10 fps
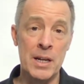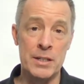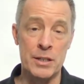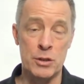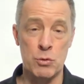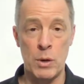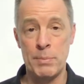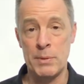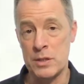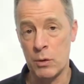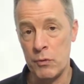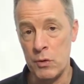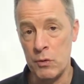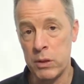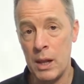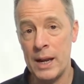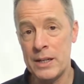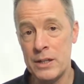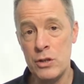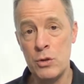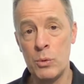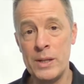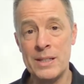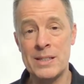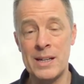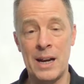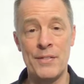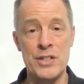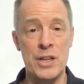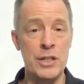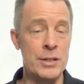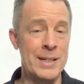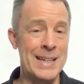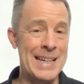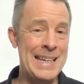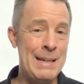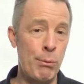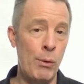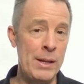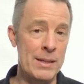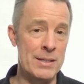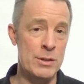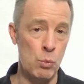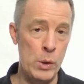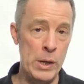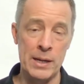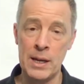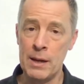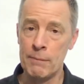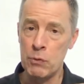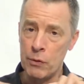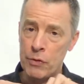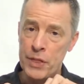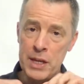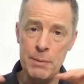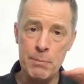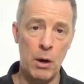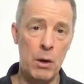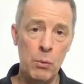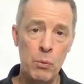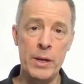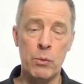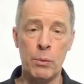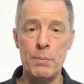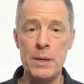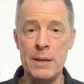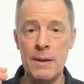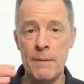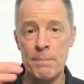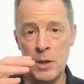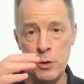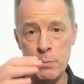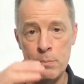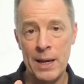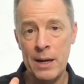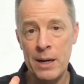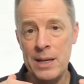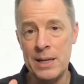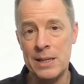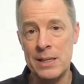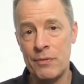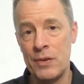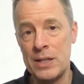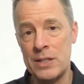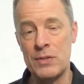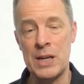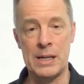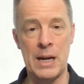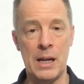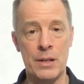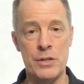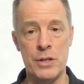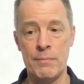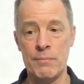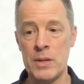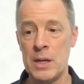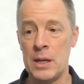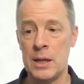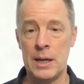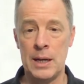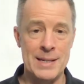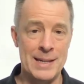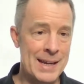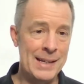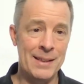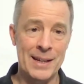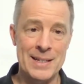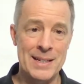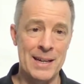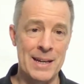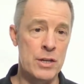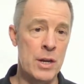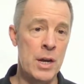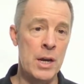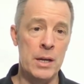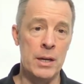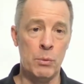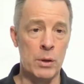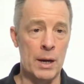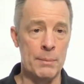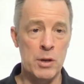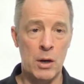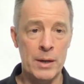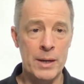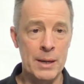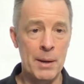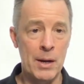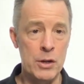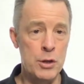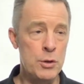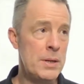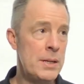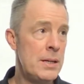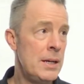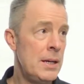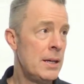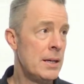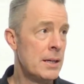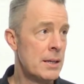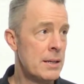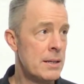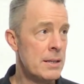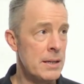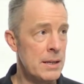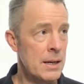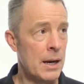disrupted. So if you'd like to join this conversation at any point this week, the theme all week will be humanity in the face of technology. Today, like I said, I'm talking about human in the